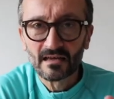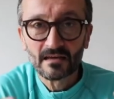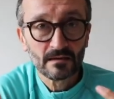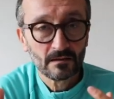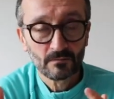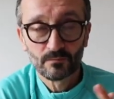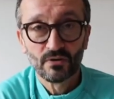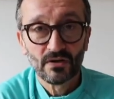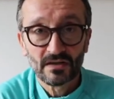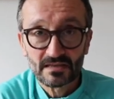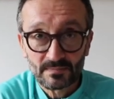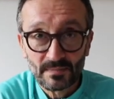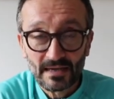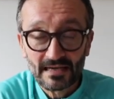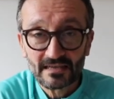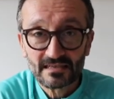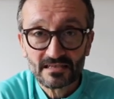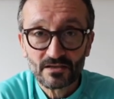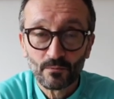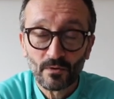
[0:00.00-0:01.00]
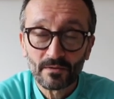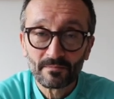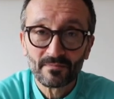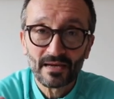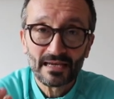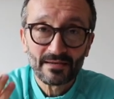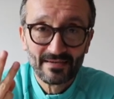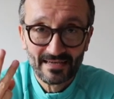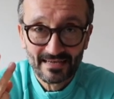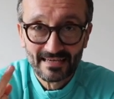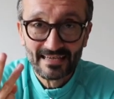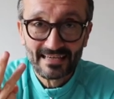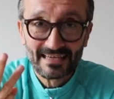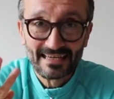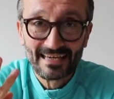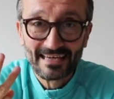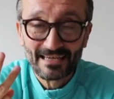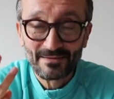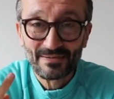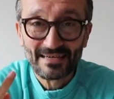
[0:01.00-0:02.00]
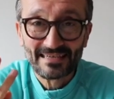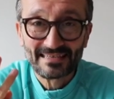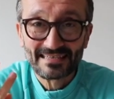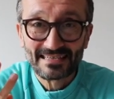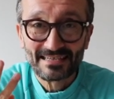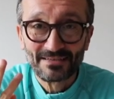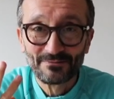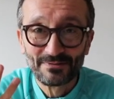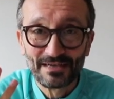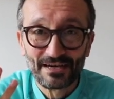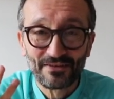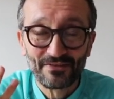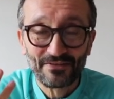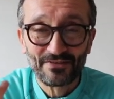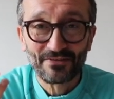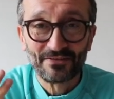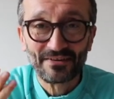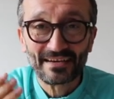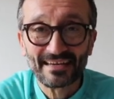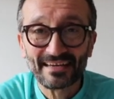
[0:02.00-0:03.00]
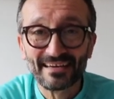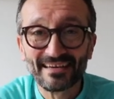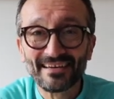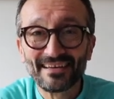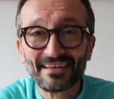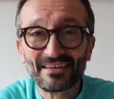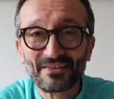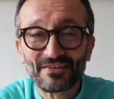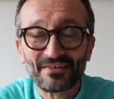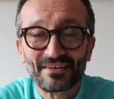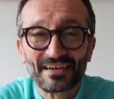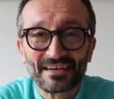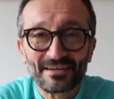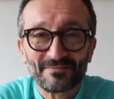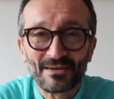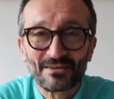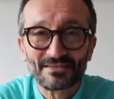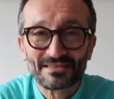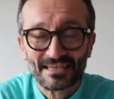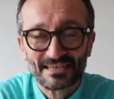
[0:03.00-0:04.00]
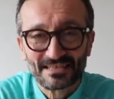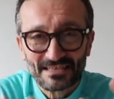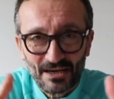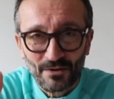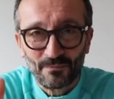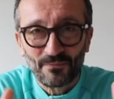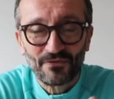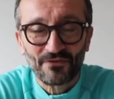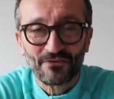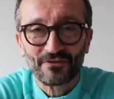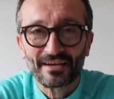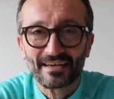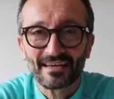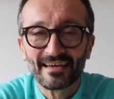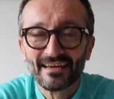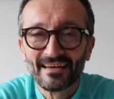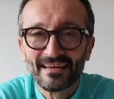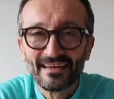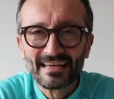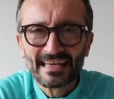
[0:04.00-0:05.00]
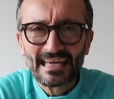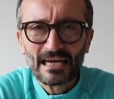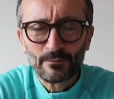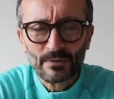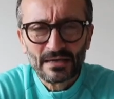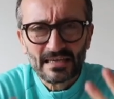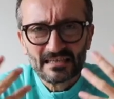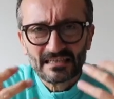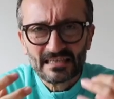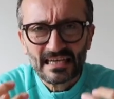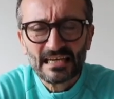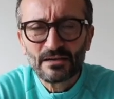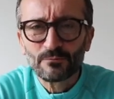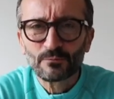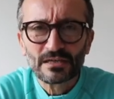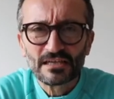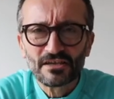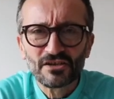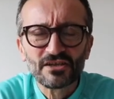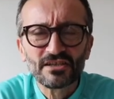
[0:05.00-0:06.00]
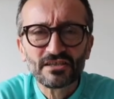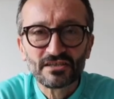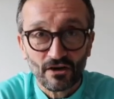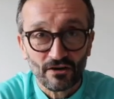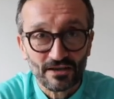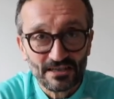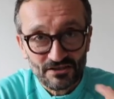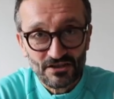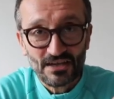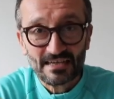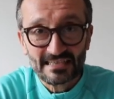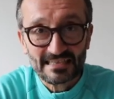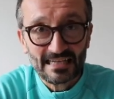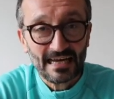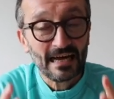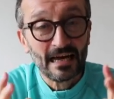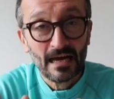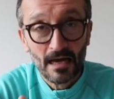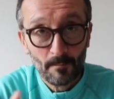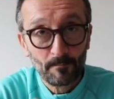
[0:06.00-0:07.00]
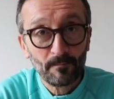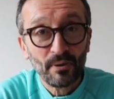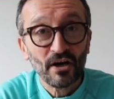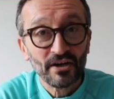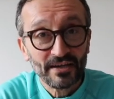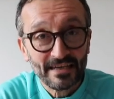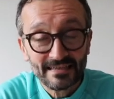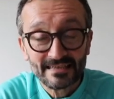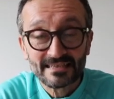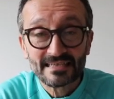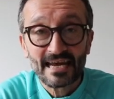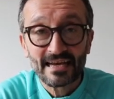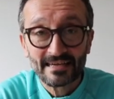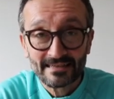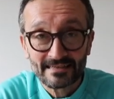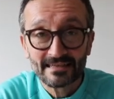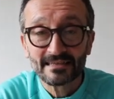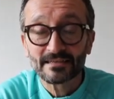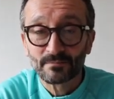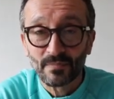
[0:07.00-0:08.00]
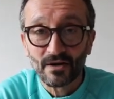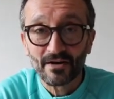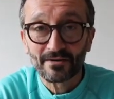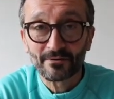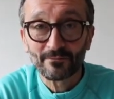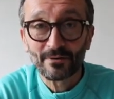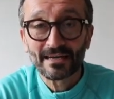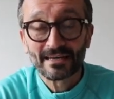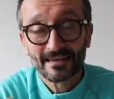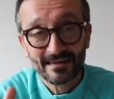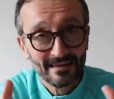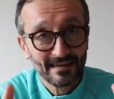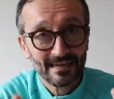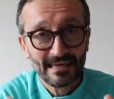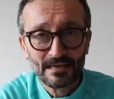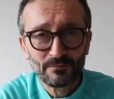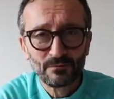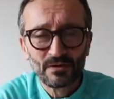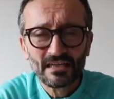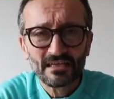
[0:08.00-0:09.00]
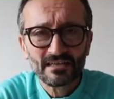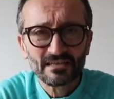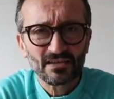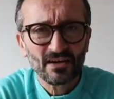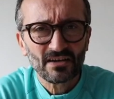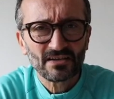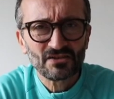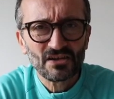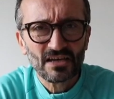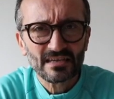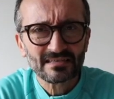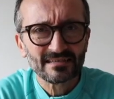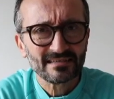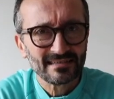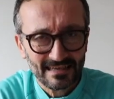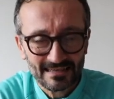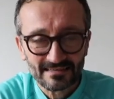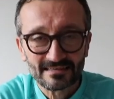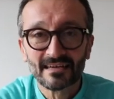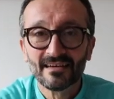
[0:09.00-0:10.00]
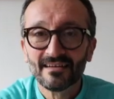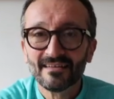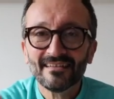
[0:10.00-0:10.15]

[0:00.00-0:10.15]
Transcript: You can put as many as you want, maybe keep it to three at the most. Your top three. Yeah, we can inwardly digest that. Pun intended, by the way. Inwardly digest, yes.